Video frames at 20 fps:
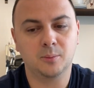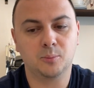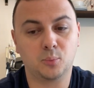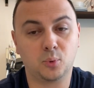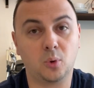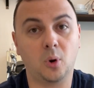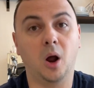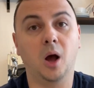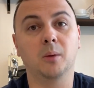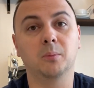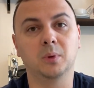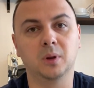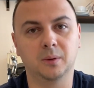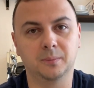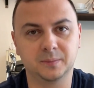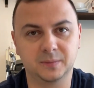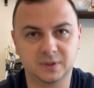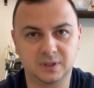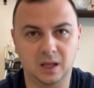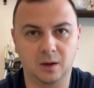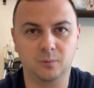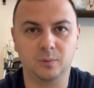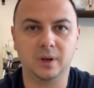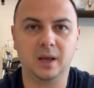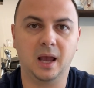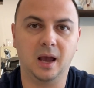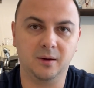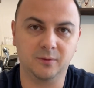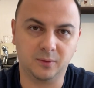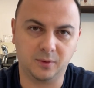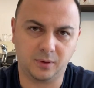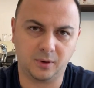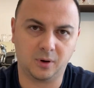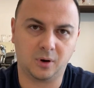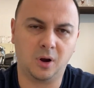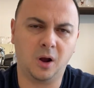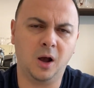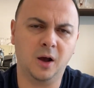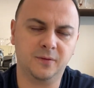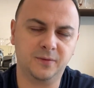problems that we have with our
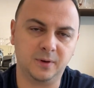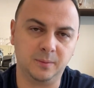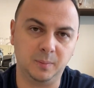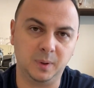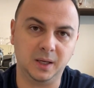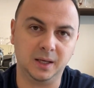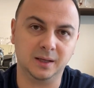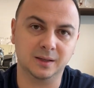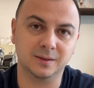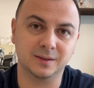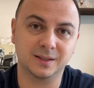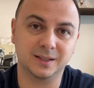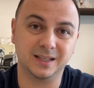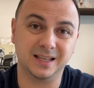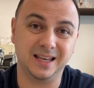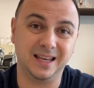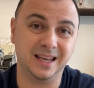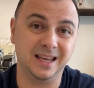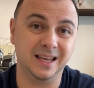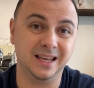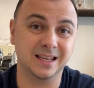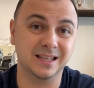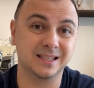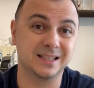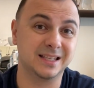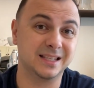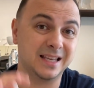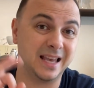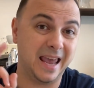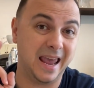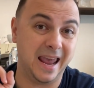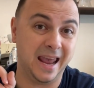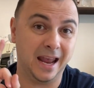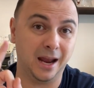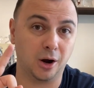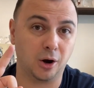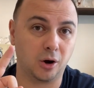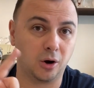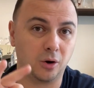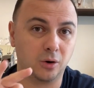coffee beans is
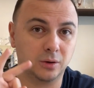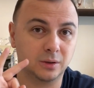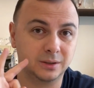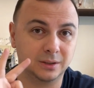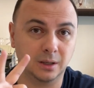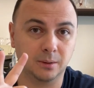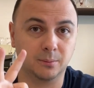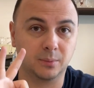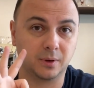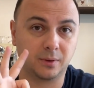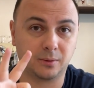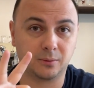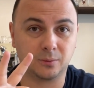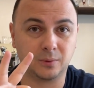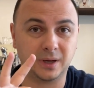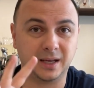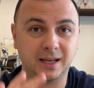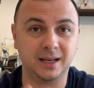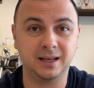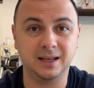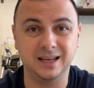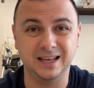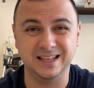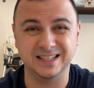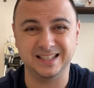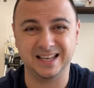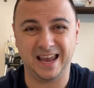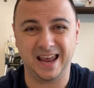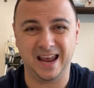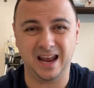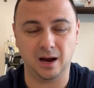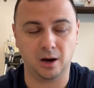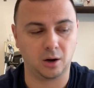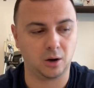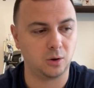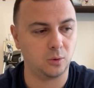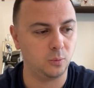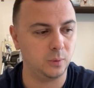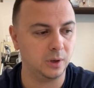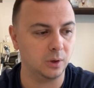air. Number three is
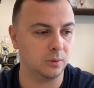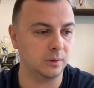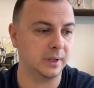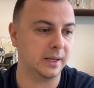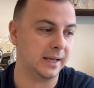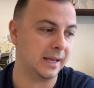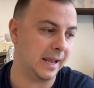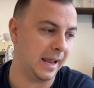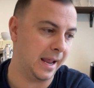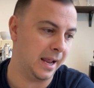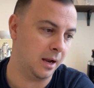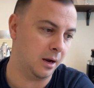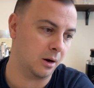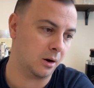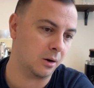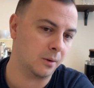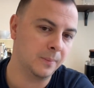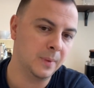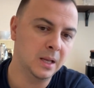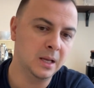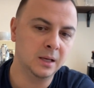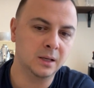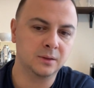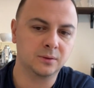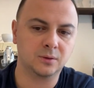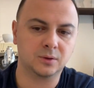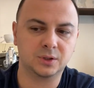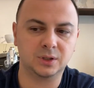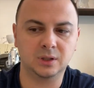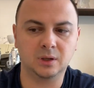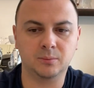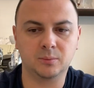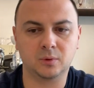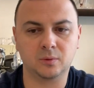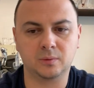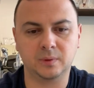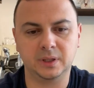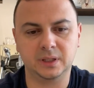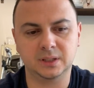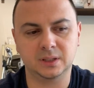air. We don't like air. There's a number of
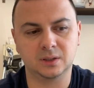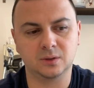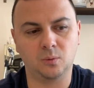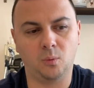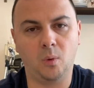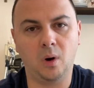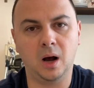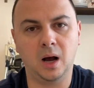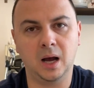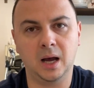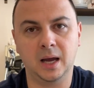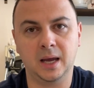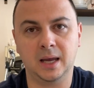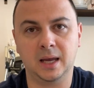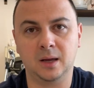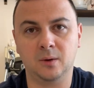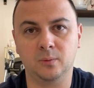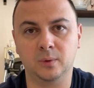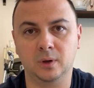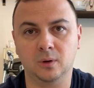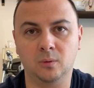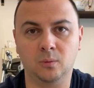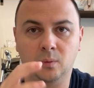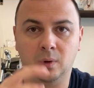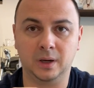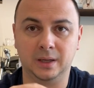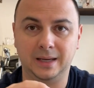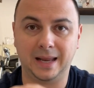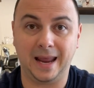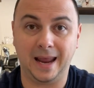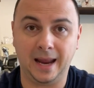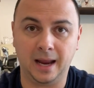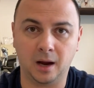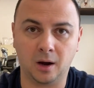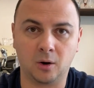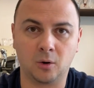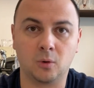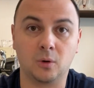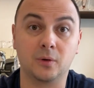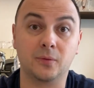reasons why we don't want
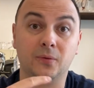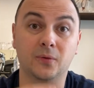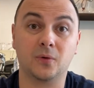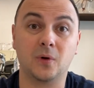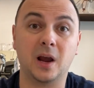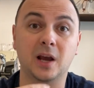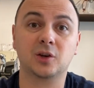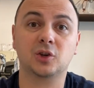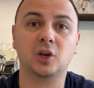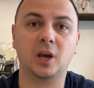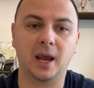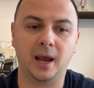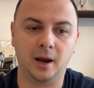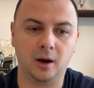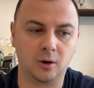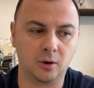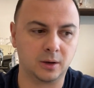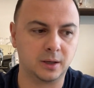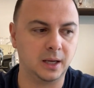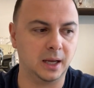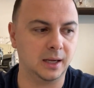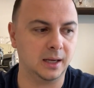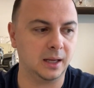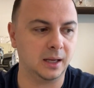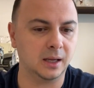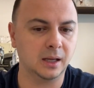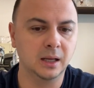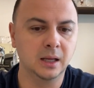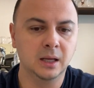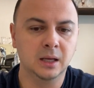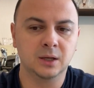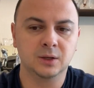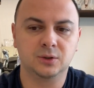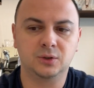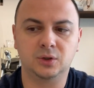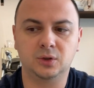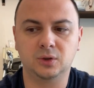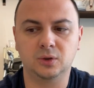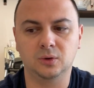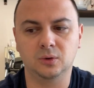air or fresh air getting
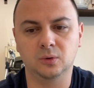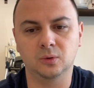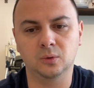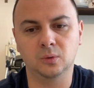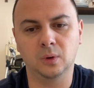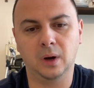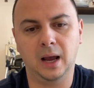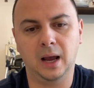to